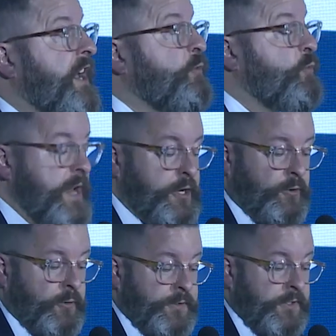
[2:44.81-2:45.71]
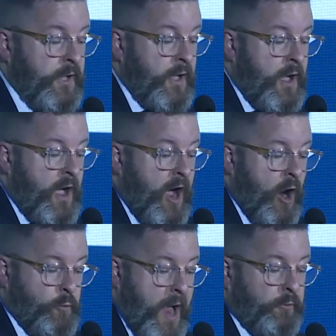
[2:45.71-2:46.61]
and readers
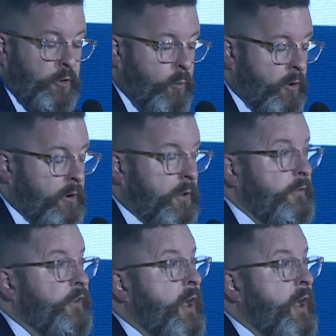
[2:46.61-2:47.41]
around the world.